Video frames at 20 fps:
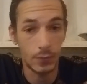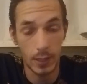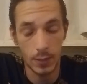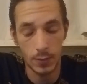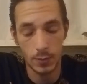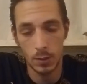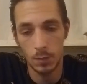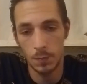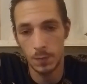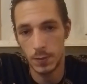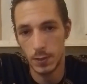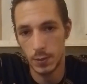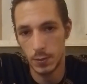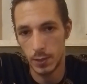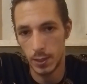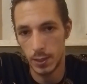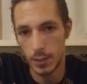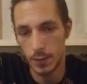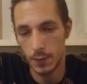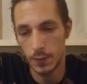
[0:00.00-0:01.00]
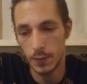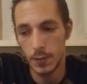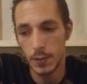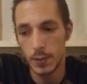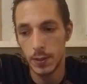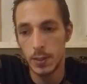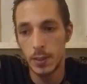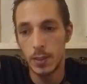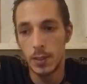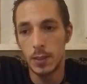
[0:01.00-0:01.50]
that's going to be succeeded,
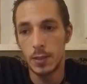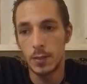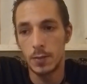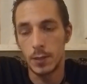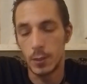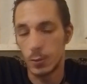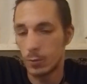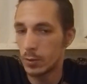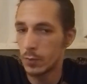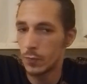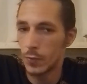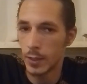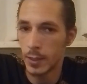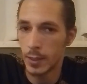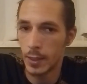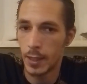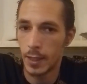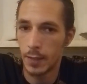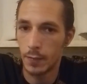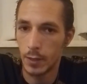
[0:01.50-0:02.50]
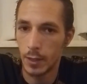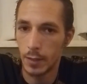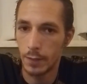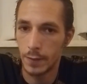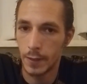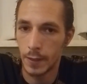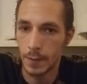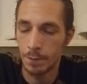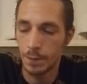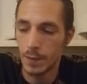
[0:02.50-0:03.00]
the only thing I have left
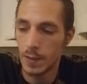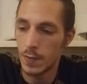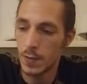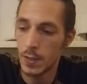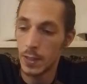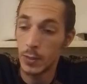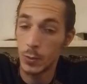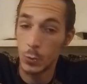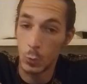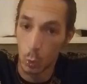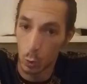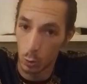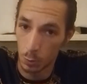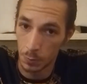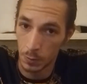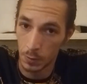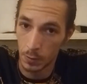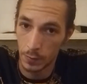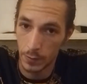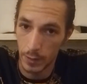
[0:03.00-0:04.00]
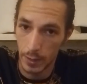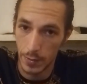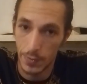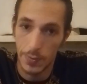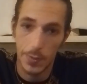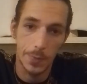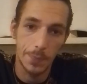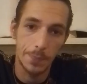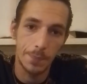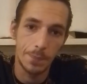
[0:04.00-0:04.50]
then is a normal
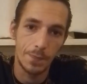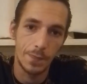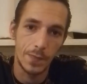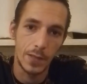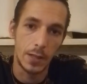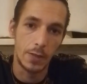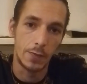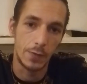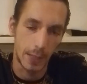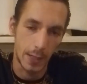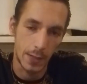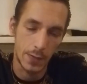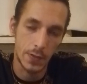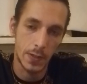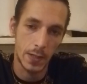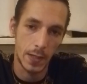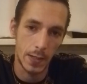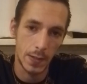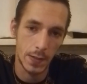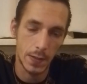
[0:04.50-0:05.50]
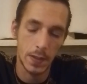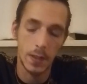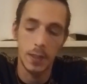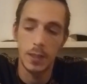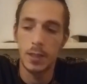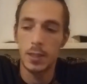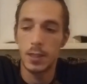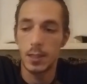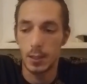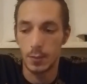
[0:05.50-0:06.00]
test. And if that's nice,
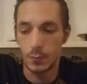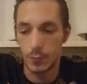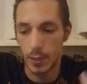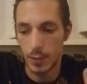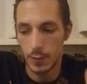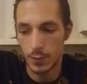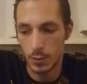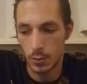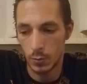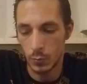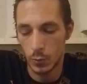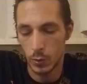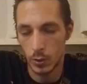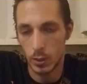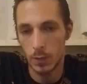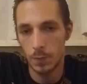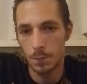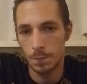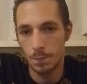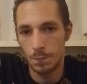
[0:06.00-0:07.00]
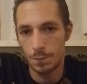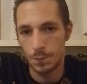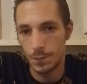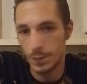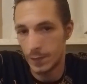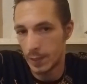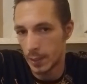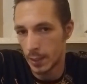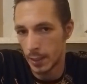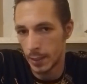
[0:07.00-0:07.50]
if that's going to work,
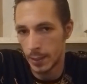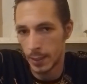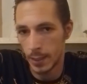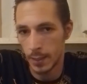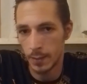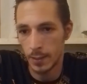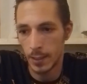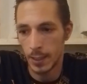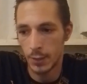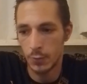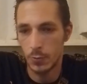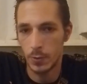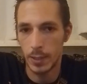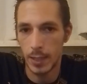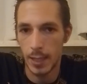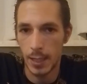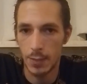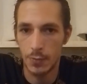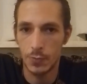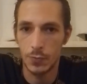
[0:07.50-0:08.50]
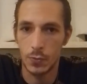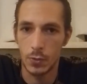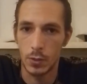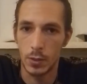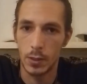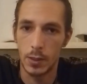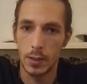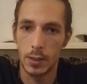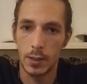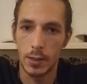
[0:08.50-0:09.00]
then I can actually ask for
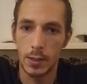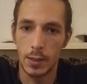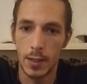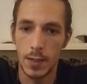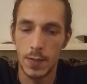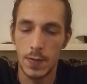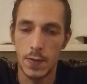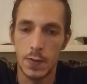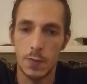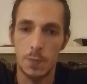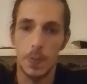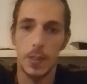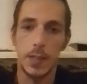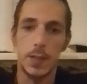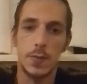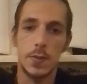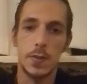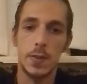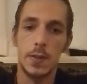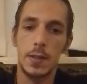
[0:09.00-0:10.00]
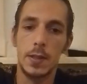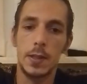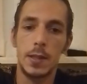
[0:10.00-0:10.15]
license plates